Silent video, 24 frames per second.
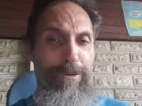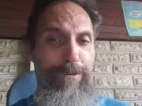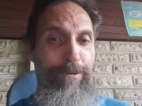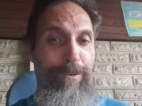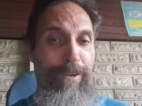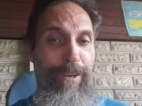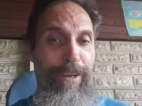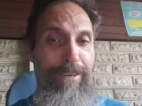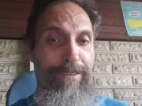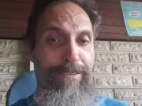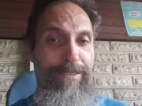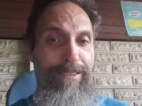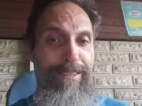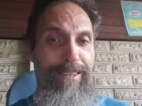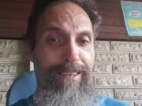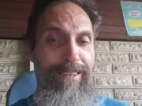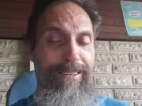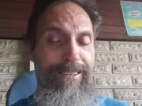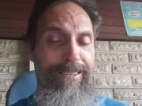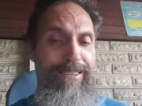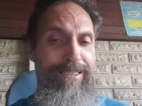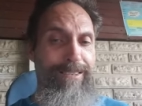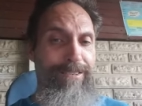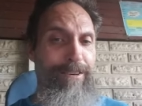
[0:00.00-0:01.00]
all those
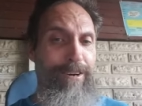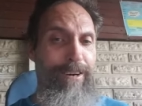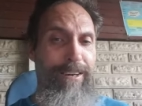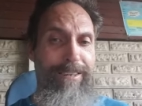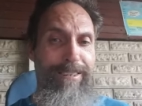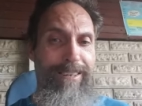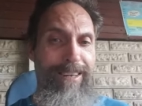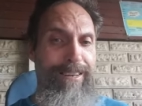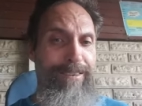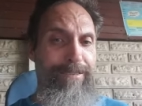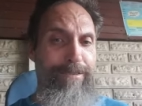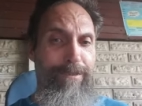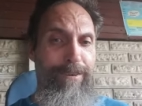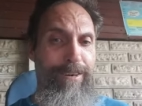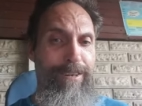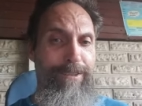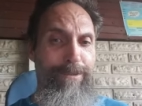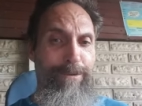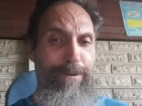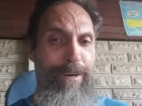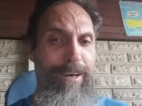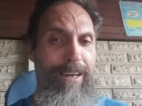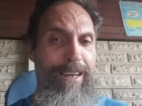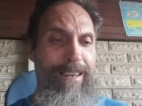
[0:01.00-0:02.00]
things? It's not a death
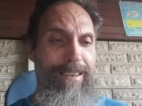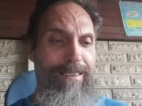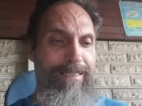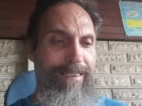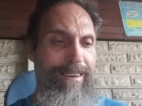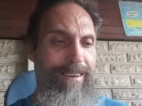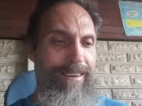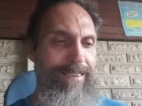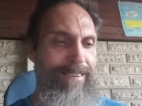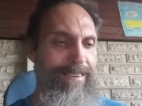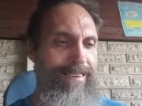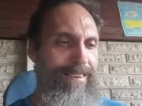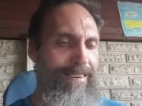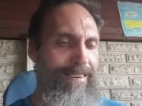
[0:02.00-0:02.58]
threat or anything.